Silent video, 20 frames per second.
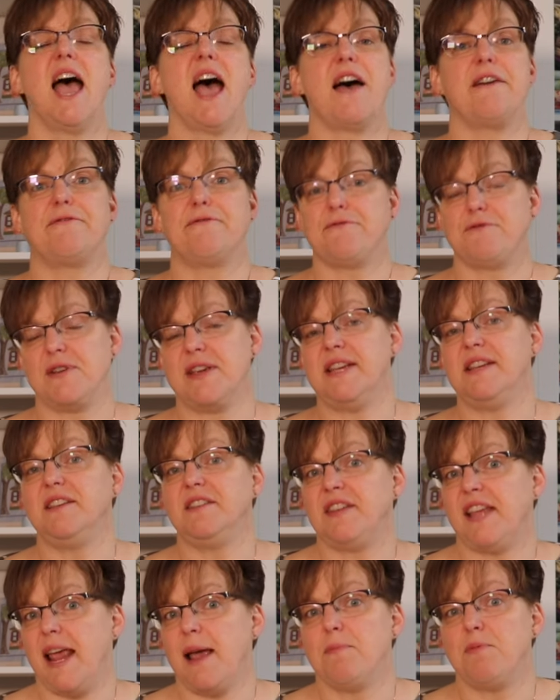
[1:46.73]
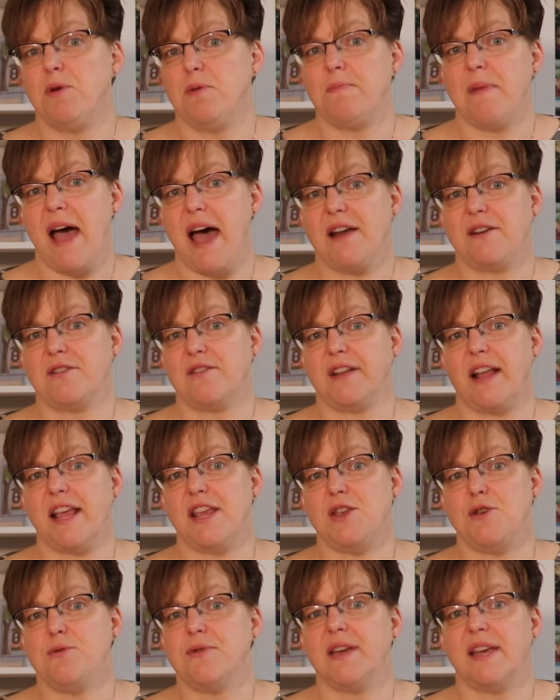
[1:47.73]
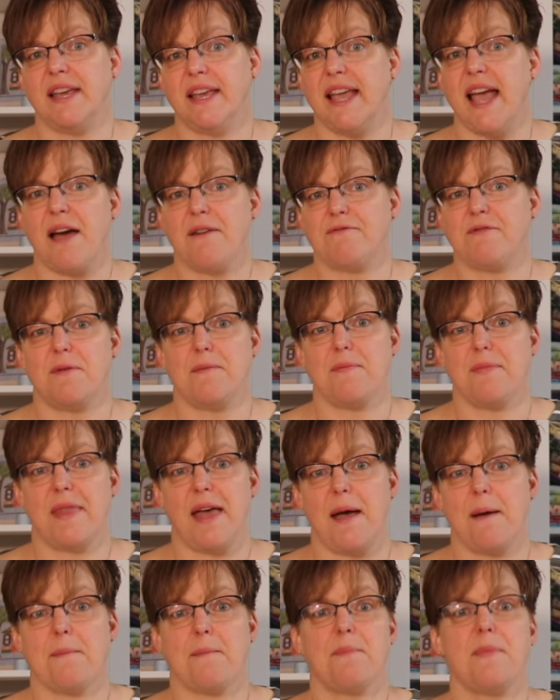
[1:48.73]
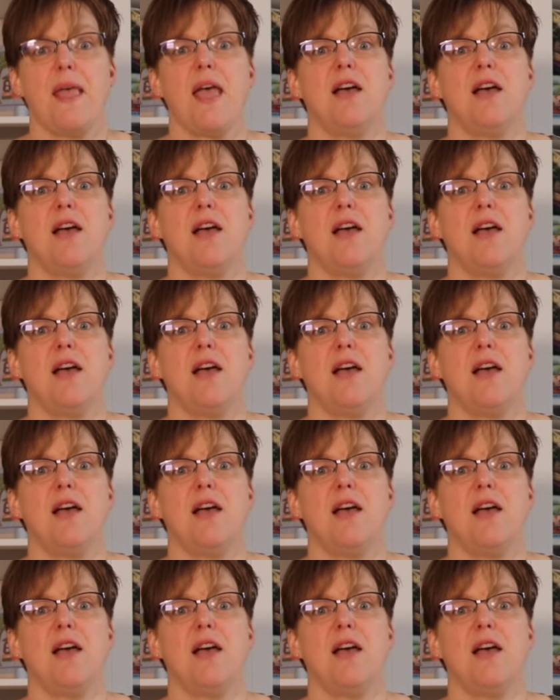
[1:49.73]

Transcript: a free sample pattern that you can get from them.